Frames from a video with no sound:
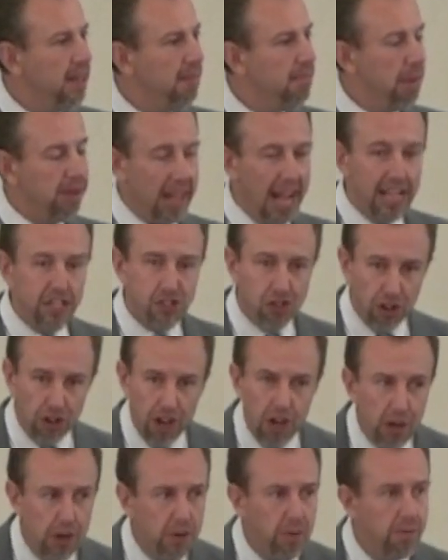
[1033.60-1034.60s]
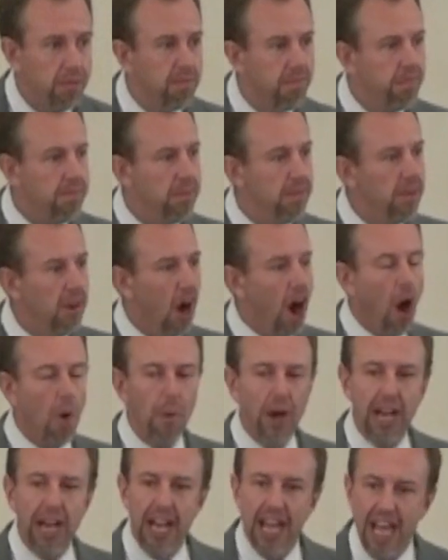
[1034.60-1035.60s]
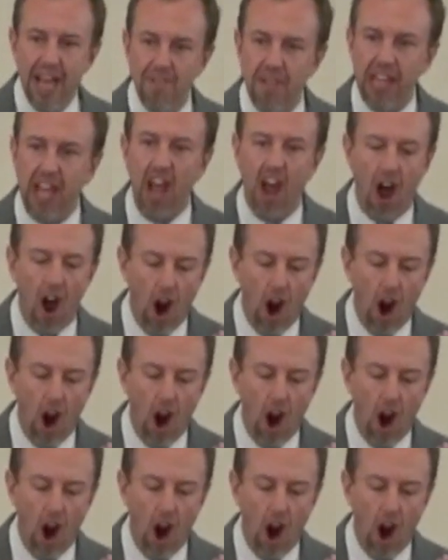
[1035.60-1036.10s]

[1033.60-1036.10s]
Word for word: But that's true. Are we living it?